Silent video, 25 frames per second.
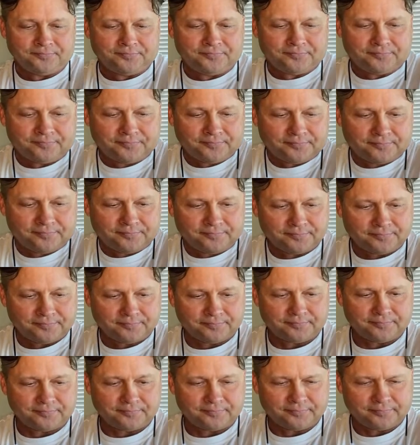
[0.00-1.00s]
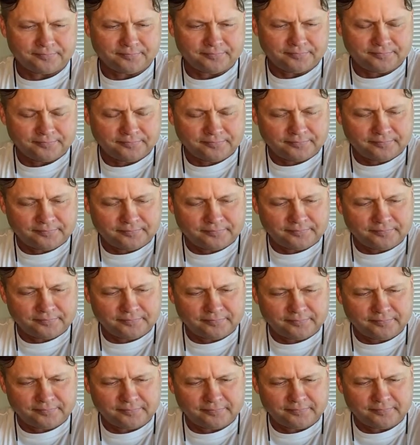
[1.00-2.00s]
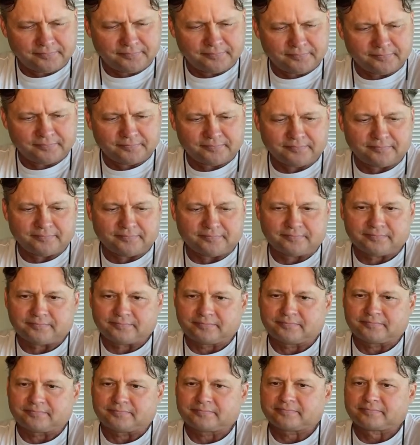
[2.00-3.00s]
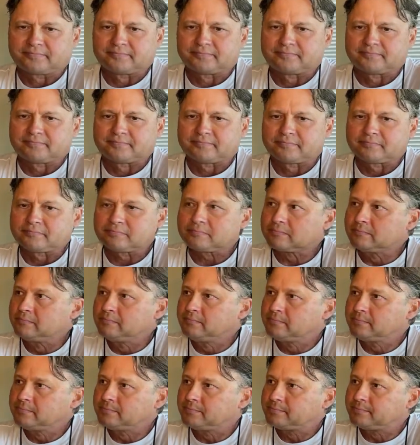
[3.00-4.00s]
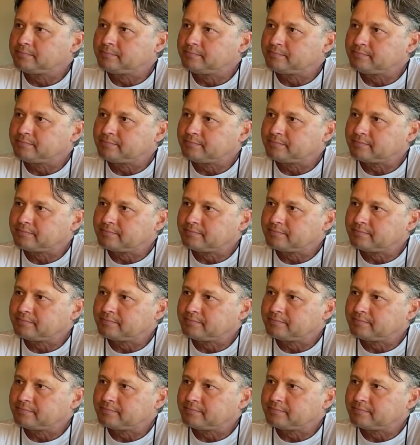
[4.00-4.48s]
The person shown says nothing.